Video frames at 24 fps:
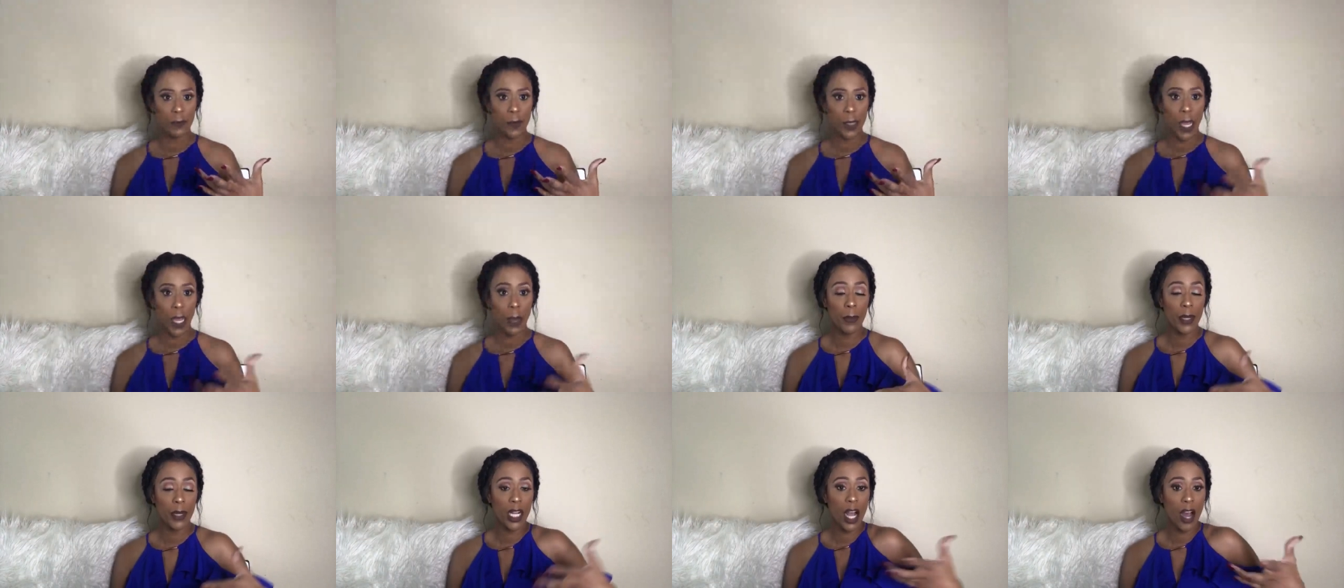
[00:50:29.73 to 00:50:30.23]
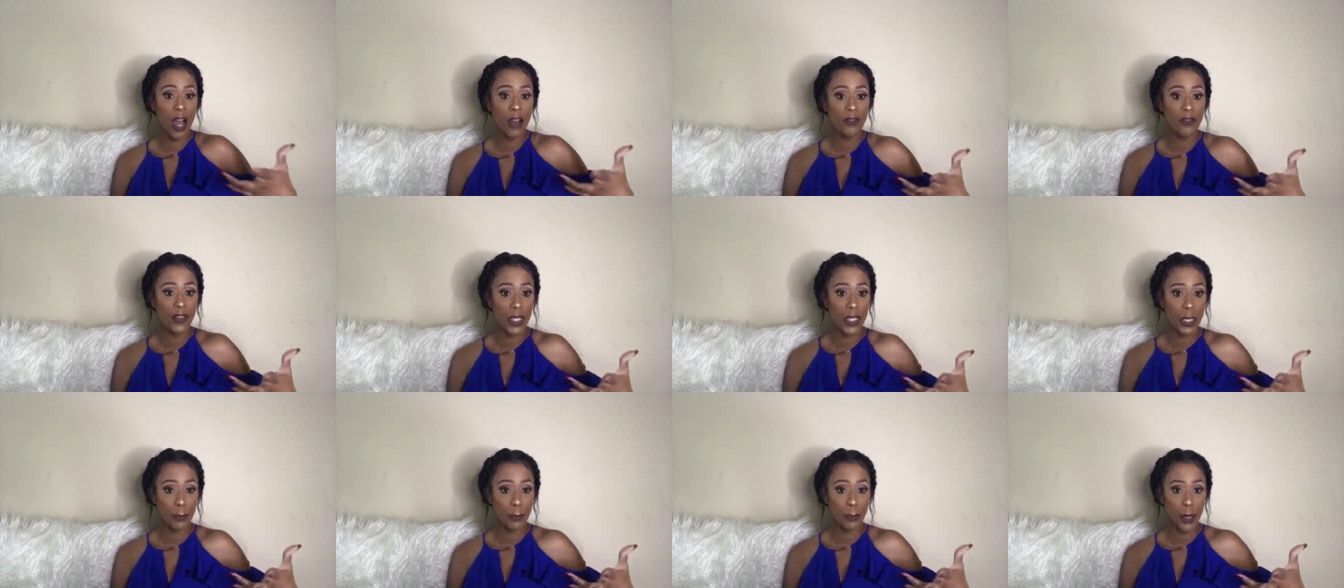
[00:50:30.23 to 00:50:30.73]
I'm a
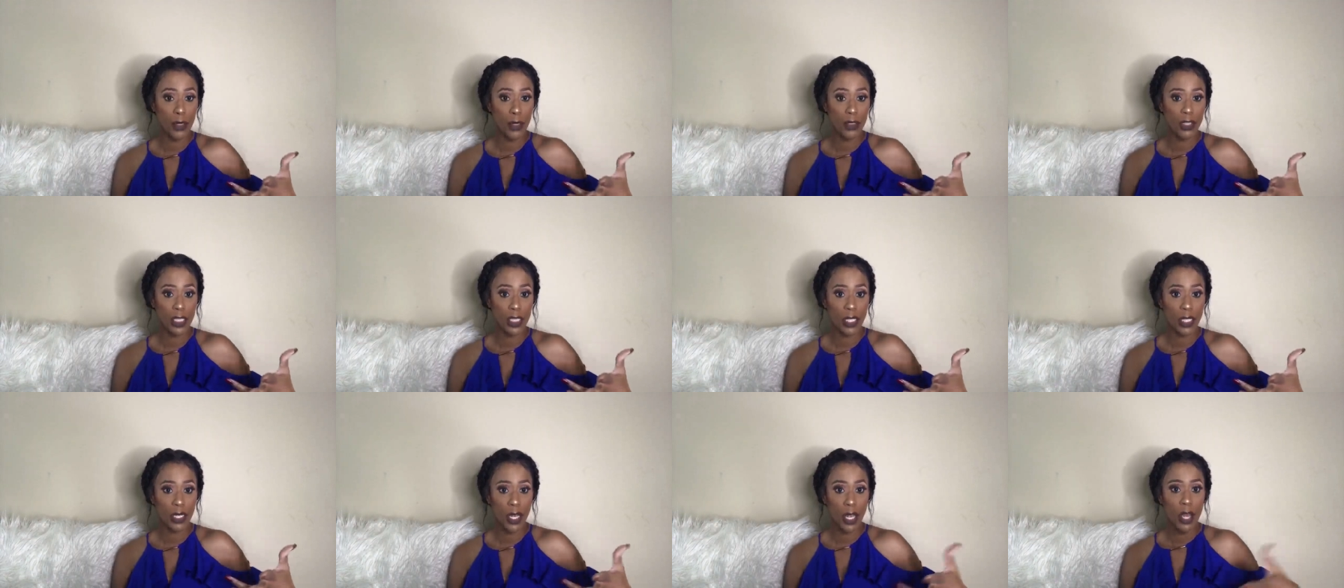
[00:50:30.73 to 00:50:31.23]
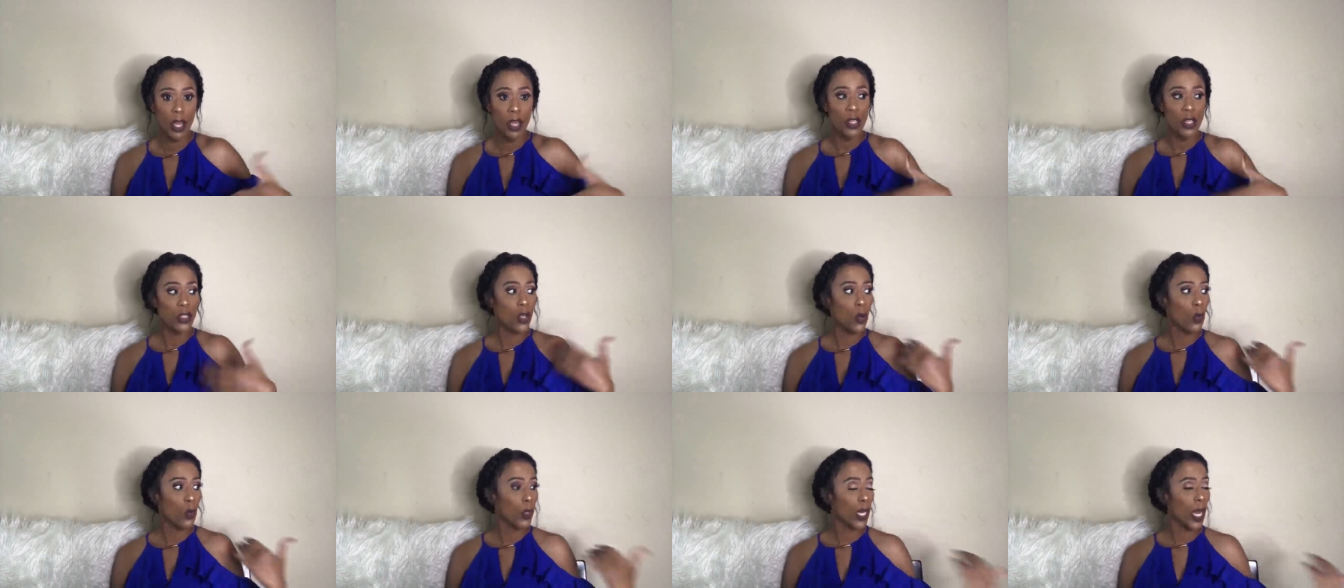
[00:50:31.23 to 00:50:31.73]
confident person.
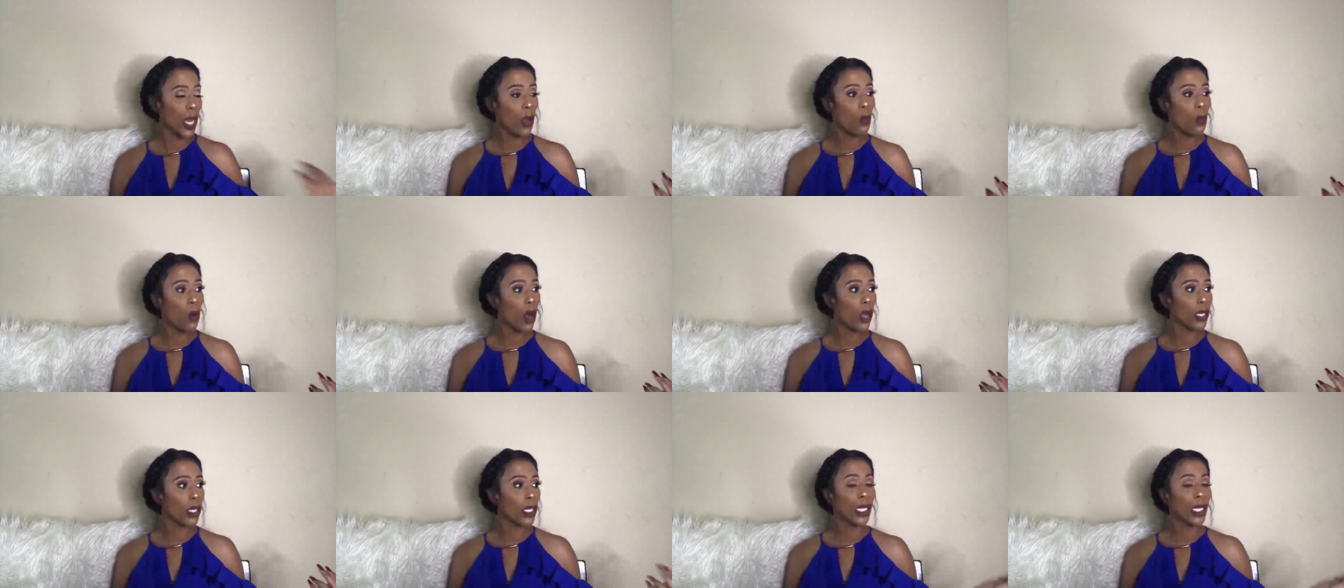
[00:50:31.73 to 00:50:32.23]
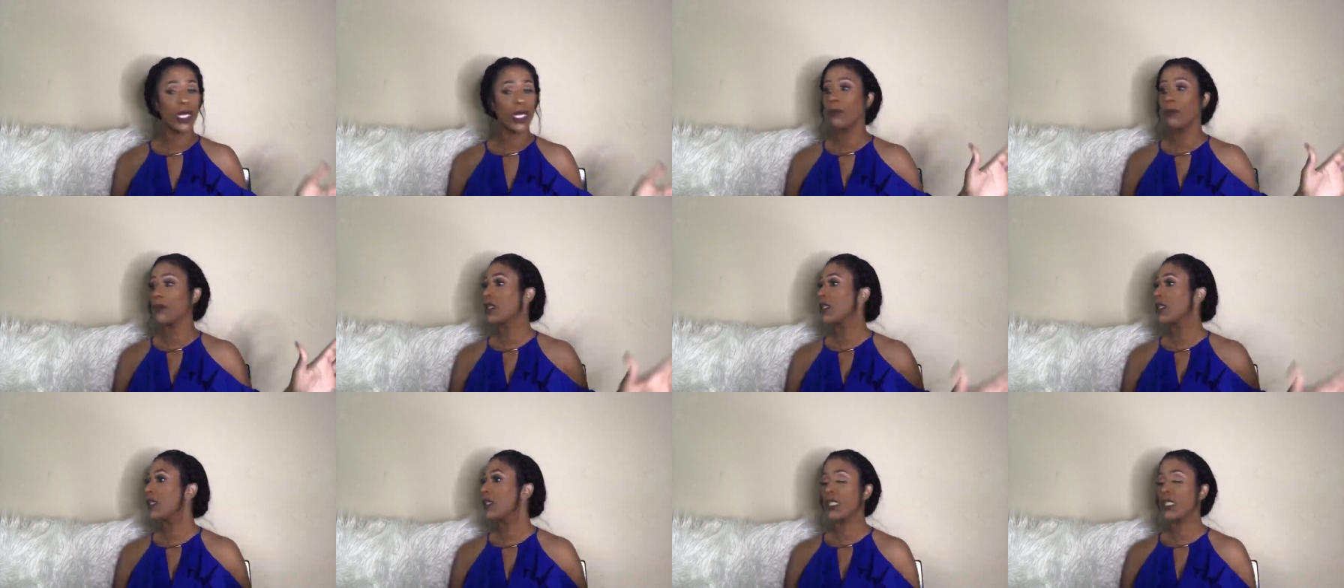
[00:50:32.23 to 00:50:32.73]
So when I walk in,
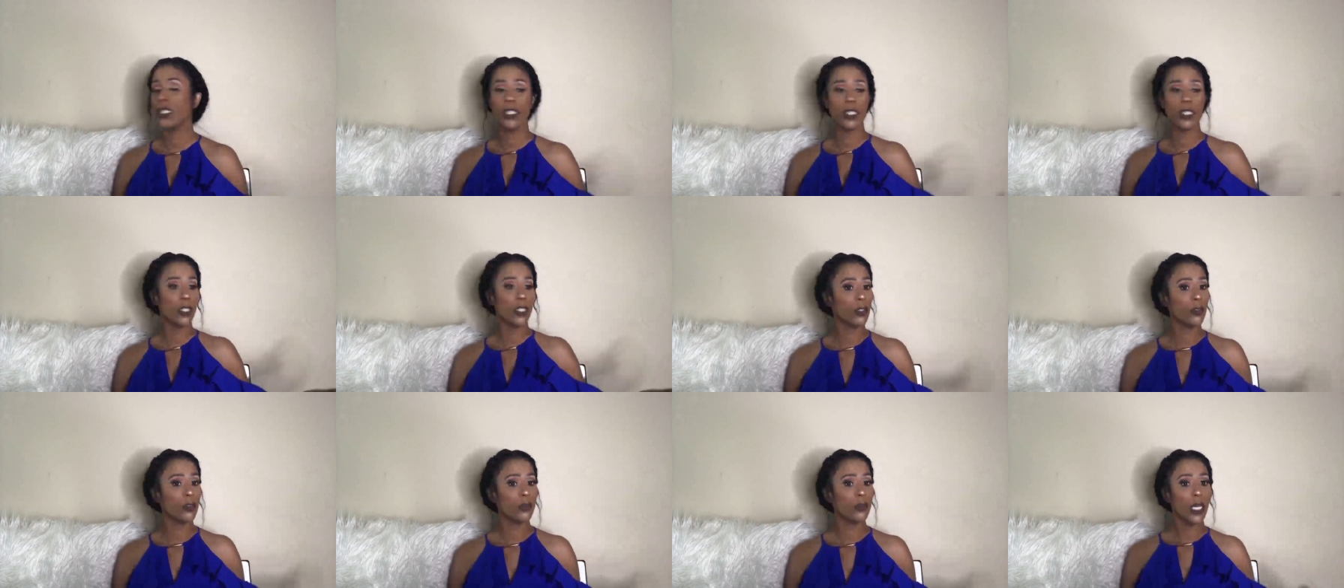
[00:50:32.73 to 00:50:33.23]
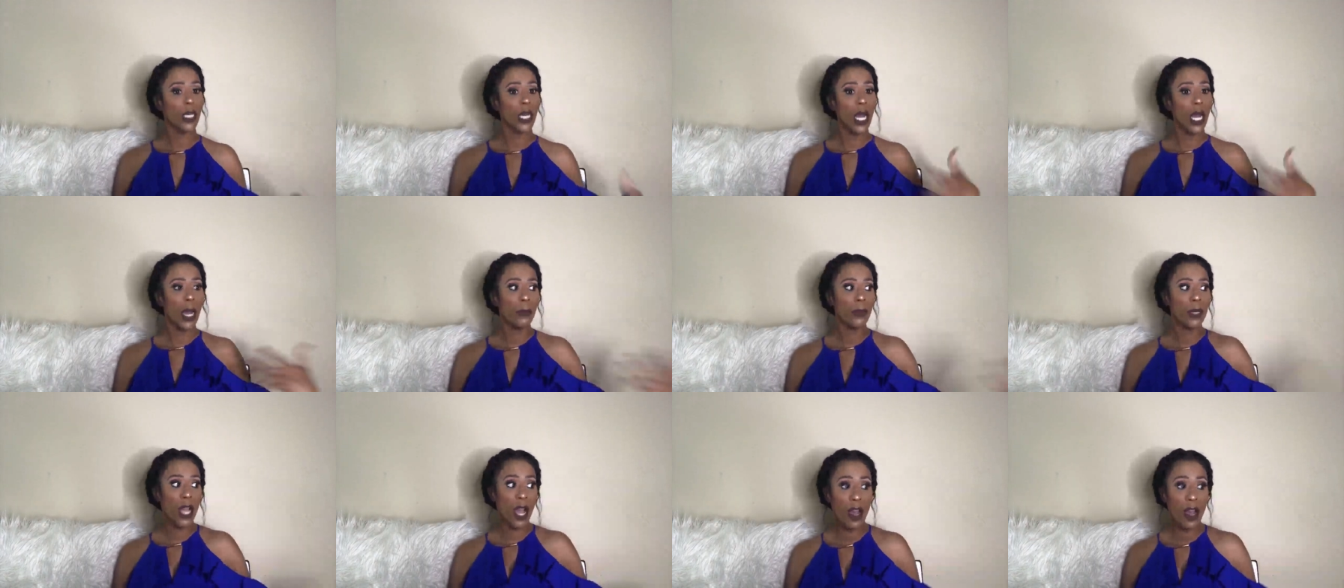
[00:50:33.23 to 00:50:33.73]
I'm looking, you know,
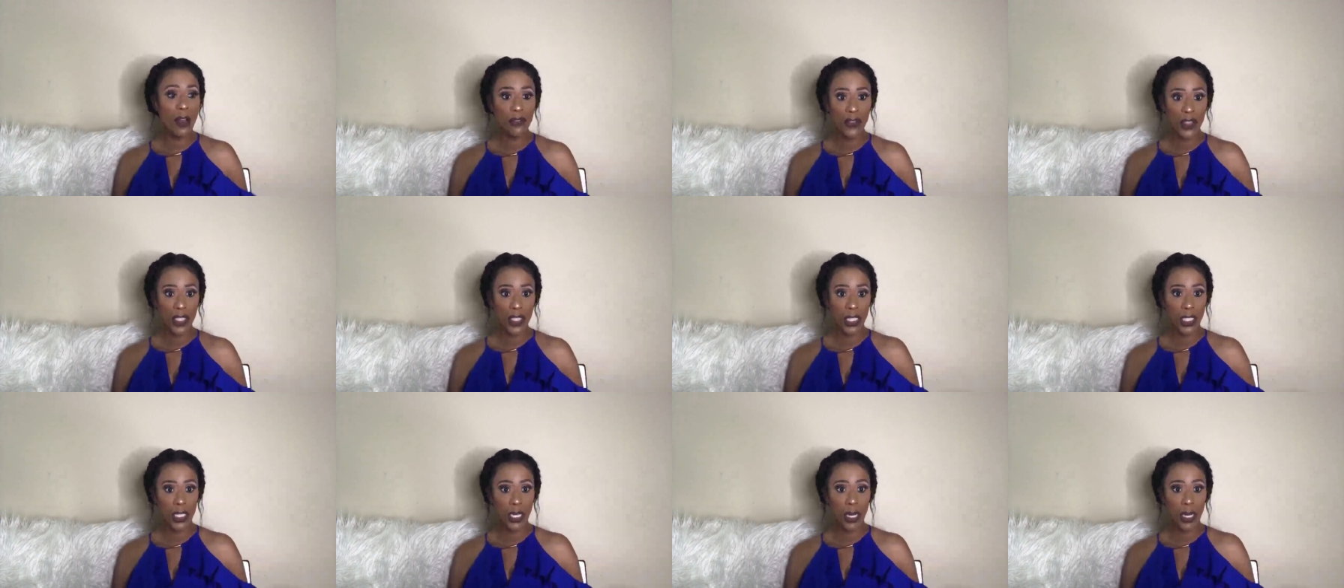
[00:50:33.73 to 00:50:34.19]
I'm confident.